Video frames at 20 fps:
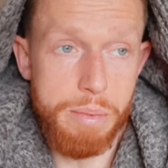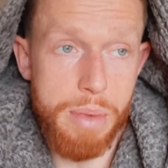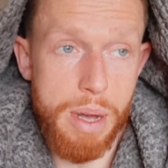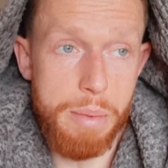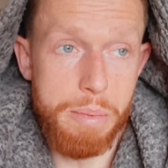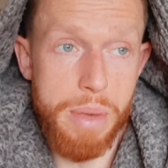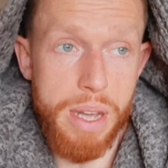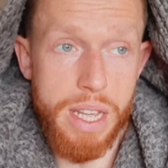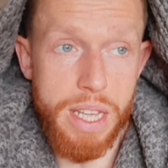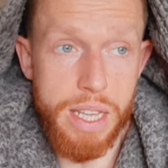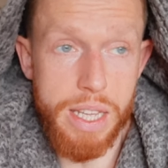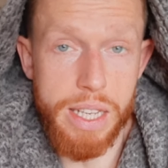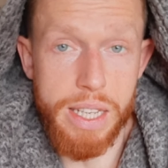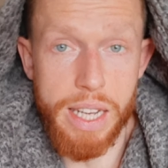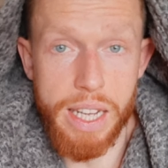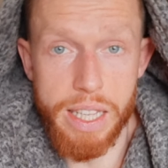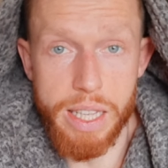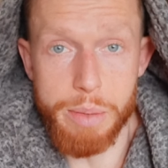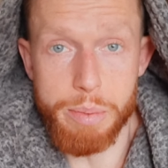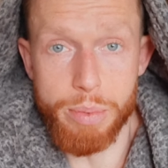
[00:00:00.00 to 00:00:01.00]
I'm making
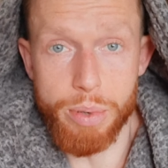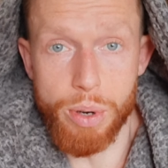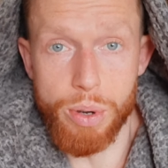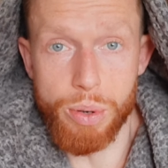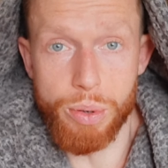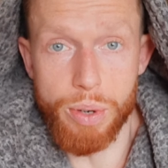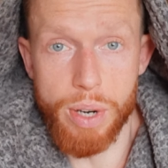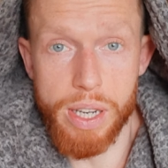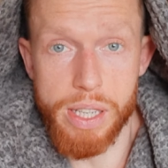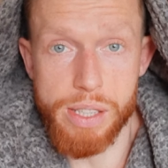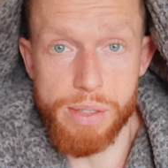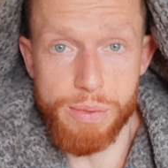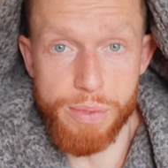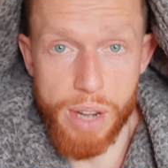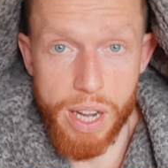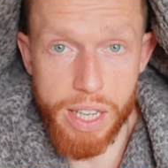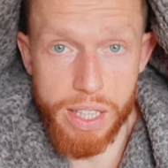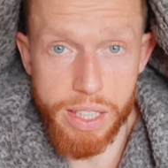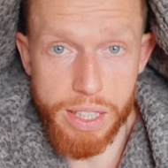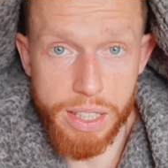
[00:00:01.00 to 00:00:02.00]
daily progress
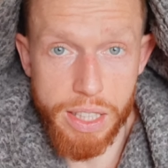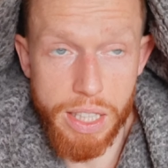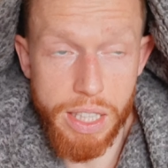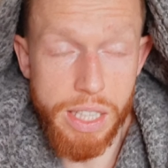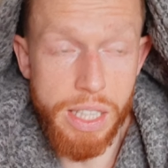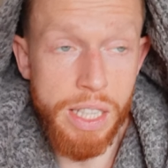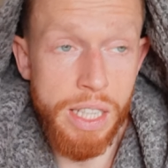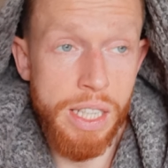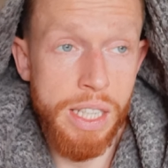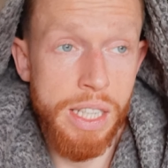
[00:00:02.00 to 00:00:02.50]
finally,